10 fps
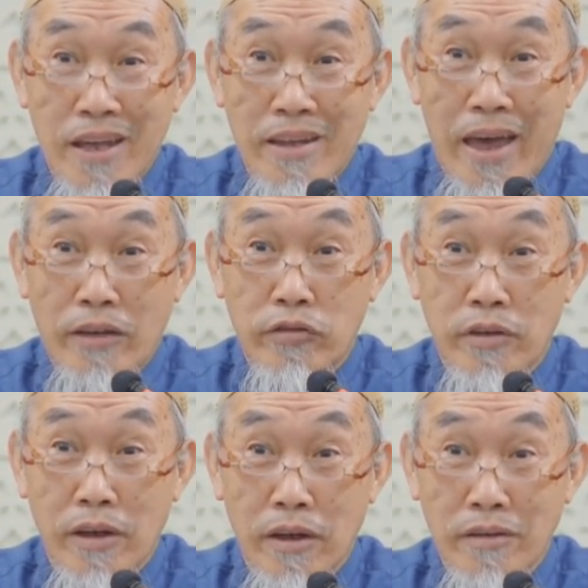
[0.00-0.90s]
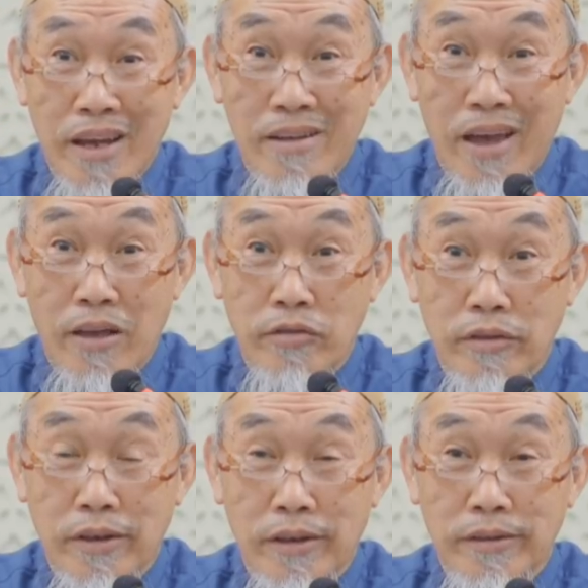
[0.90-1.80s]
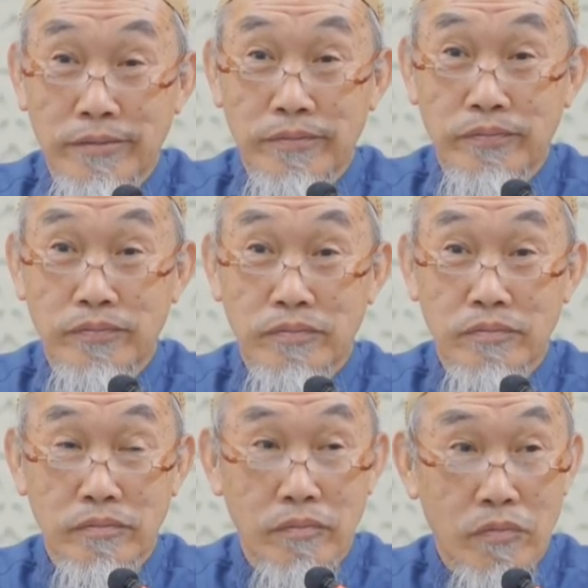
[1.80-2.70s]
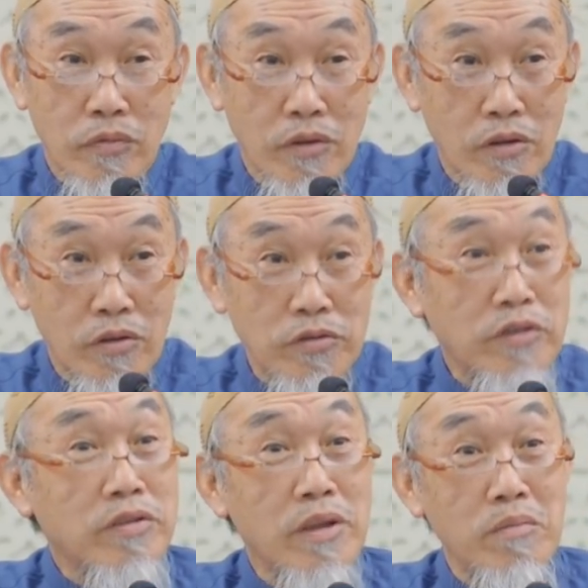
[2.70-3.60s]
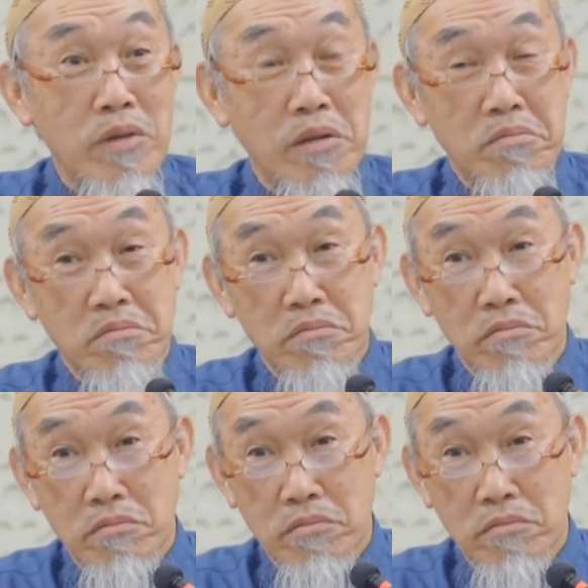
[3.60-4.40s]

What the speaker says: 10X ka, 10S ka. Just name it.